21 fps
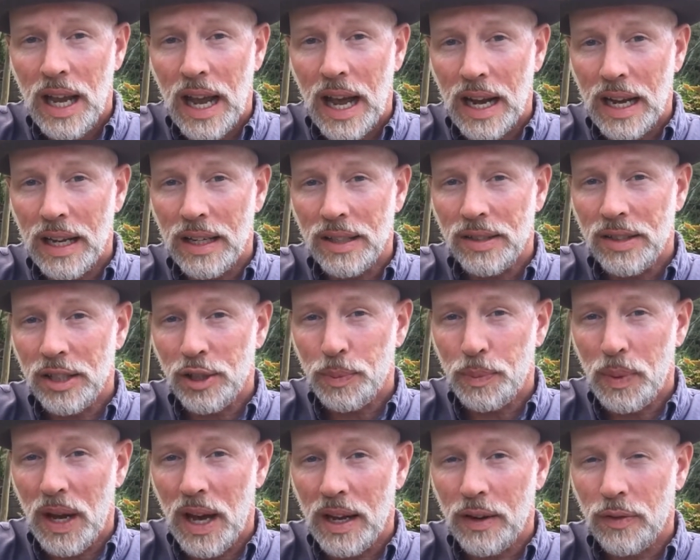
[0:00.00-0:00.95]
I got a six
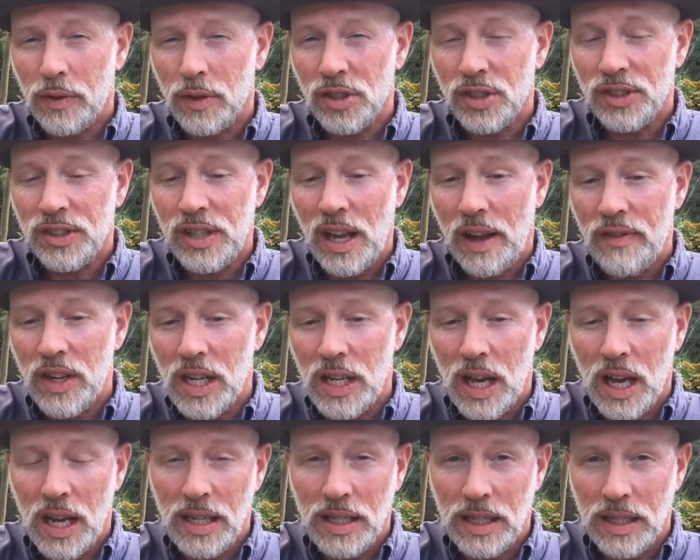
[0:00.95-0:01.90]
pack for
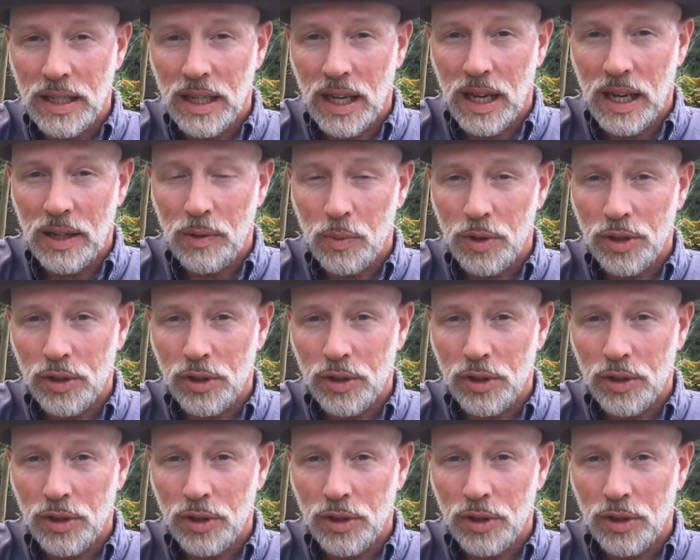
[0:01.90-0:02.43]
$7.99,